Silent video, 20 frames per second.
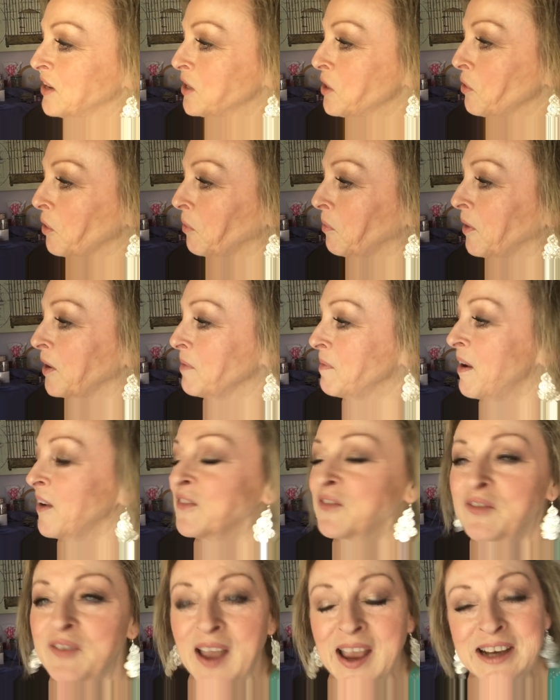You're one of my
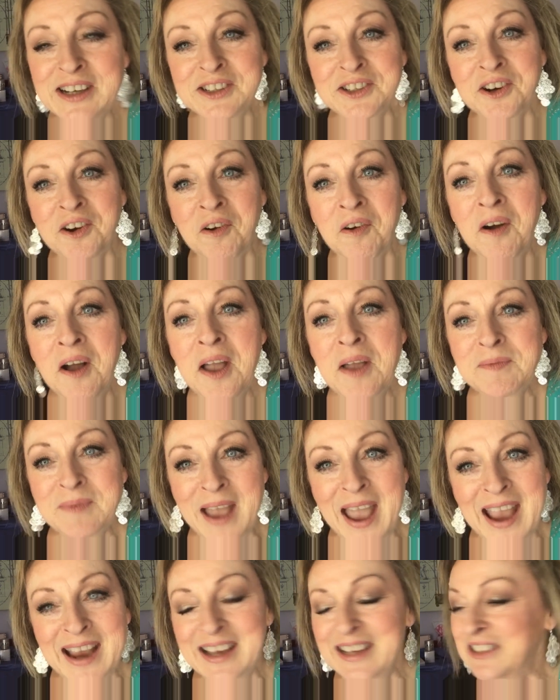facial
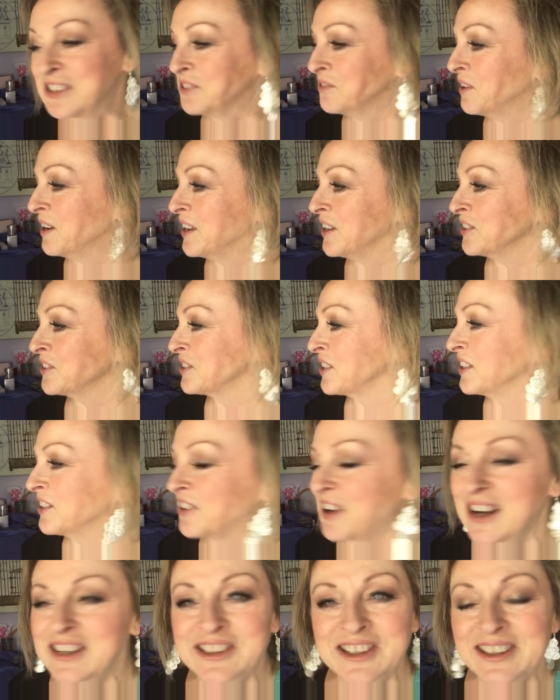package winners.
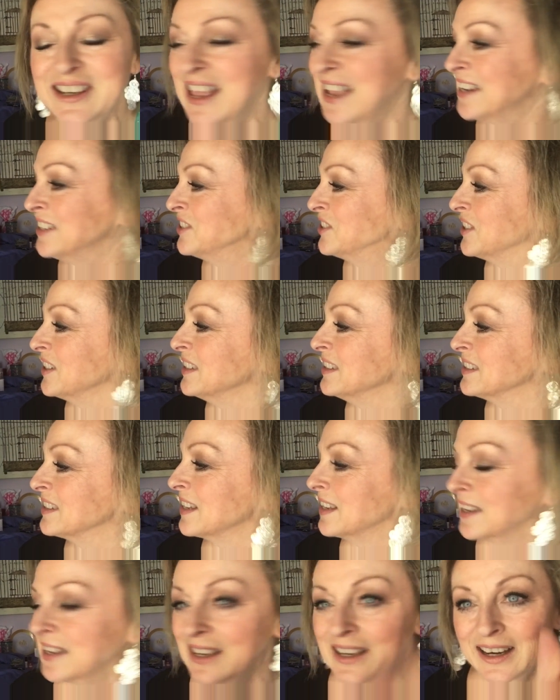Congratulations.
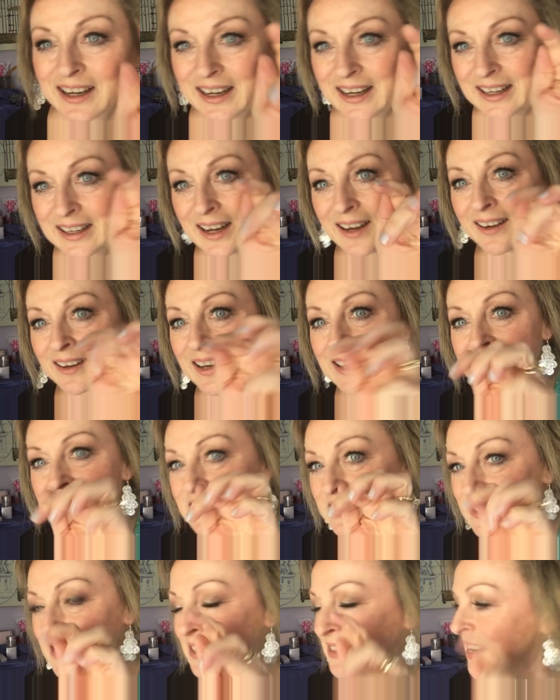Click, click, click. This
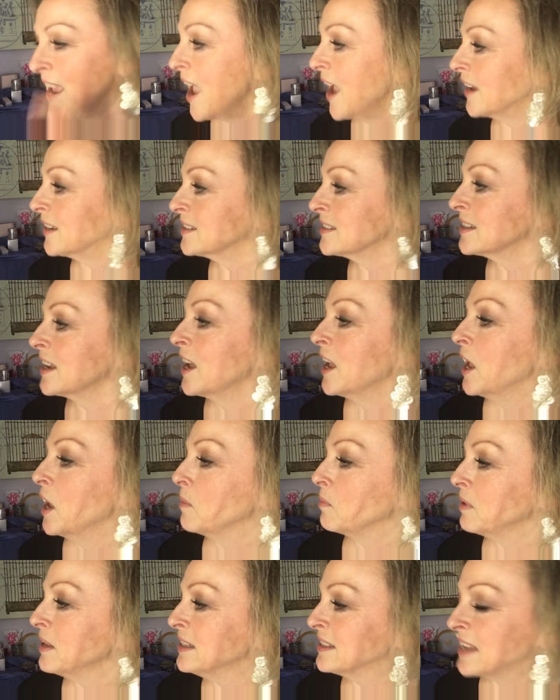is a text.
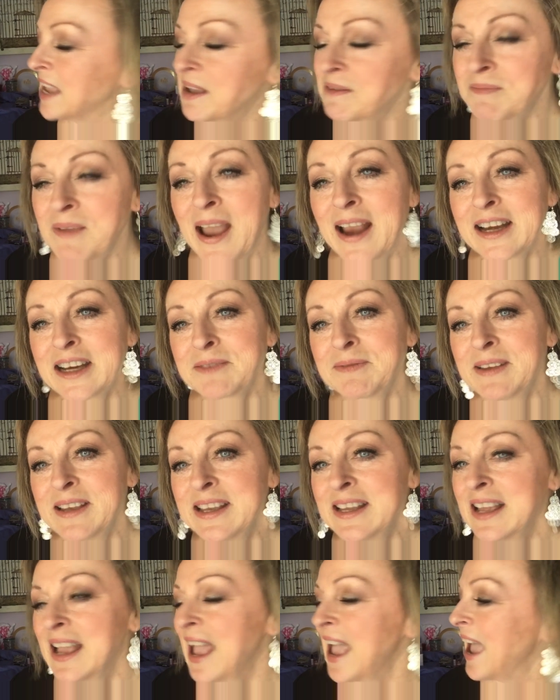Please get back to
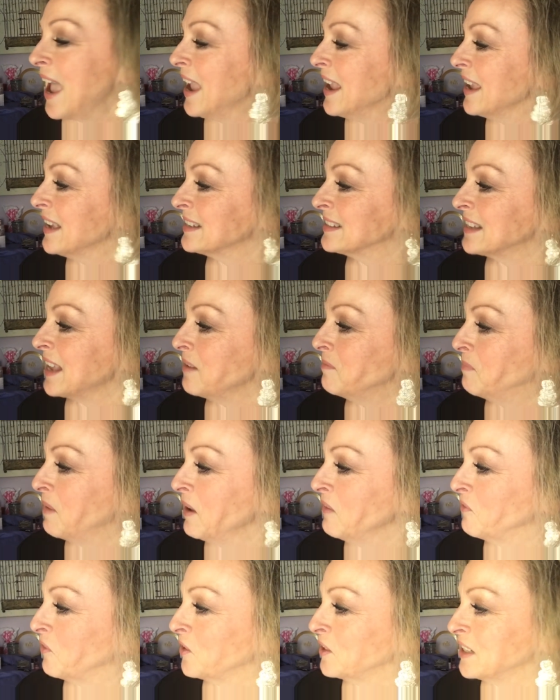me
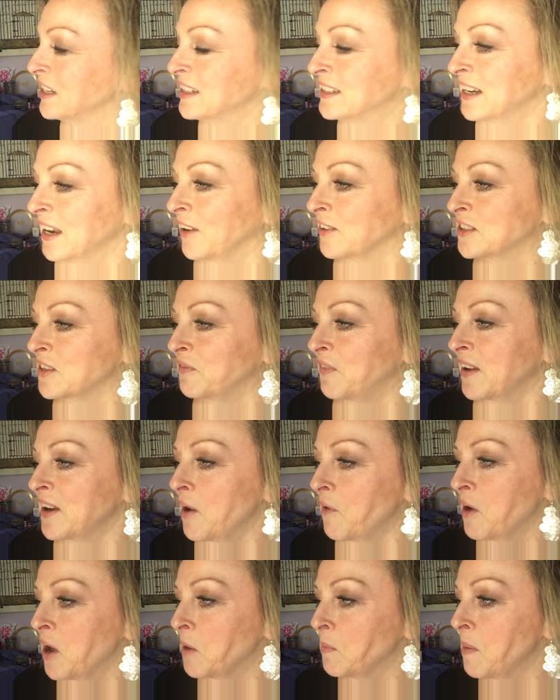ASAP for details. If I
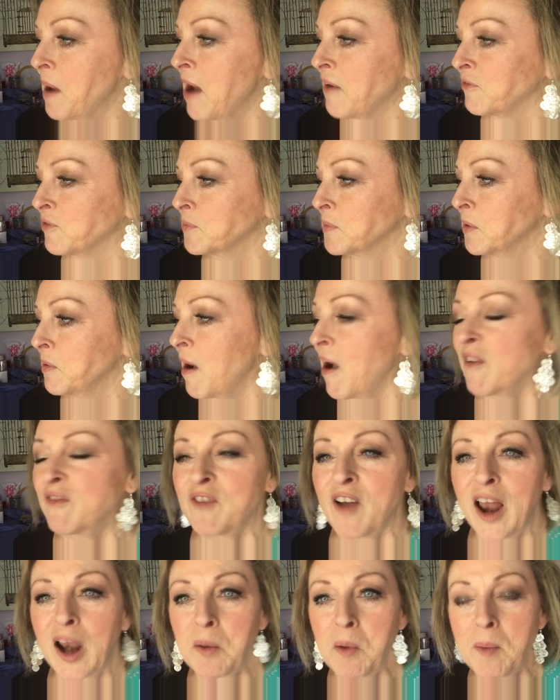don't hear back from you, I'll
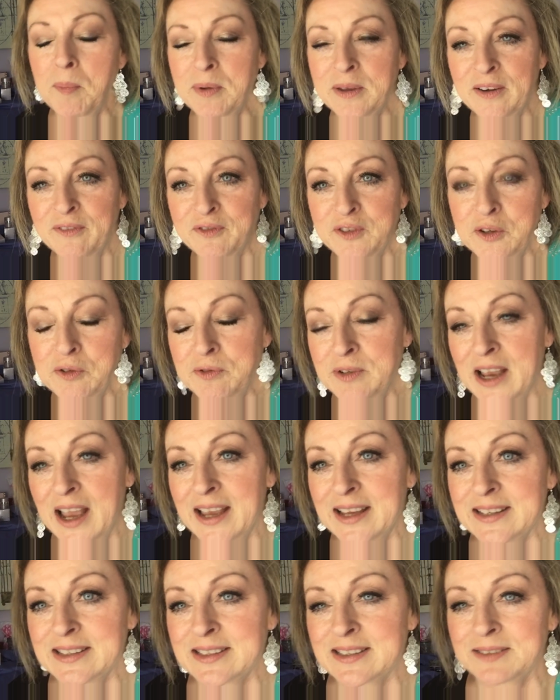follow up in a few
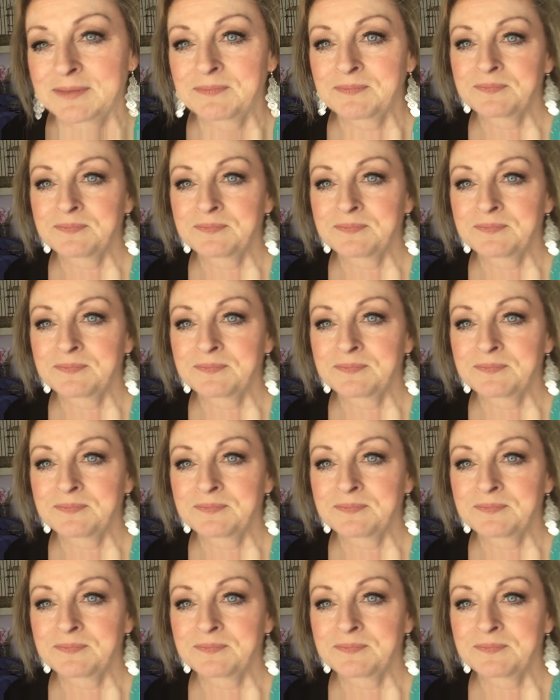days.